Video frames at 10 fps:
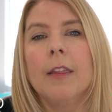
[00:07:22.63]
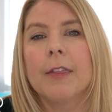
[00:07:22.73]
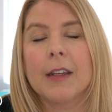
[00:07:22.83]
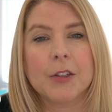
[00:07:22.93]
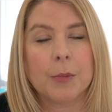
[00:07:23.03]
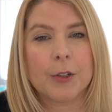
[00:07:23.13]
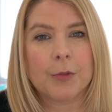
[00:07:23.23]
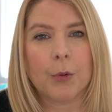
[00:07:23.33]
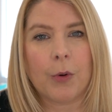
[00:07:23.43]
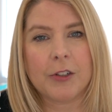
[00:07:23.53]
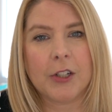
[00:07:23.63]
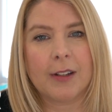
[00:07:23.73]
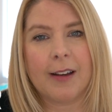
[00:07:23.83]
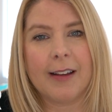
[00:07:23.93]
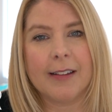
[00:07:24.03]
Thanks so much for watching,
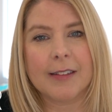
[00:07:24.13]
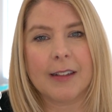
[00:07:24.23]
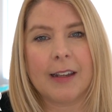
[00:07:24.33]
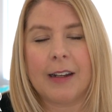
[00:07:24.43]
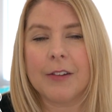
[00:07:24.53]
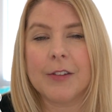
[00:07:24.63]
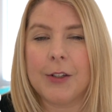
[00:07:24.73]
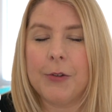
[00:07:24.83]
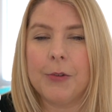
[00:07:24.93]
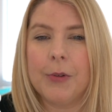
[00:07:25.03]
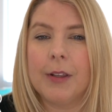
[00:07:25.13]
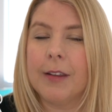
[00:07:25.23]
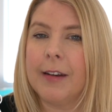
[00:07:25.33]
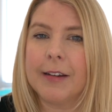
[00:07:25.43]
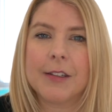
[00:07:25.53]
guys, and I'll see you in
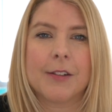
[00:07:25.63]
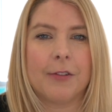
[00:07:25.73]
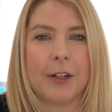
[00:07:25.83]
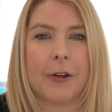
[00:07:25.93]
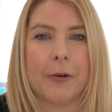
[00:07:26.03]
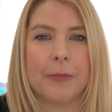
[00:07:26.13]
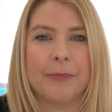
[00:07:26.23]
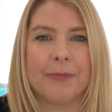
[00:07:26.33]
the next video.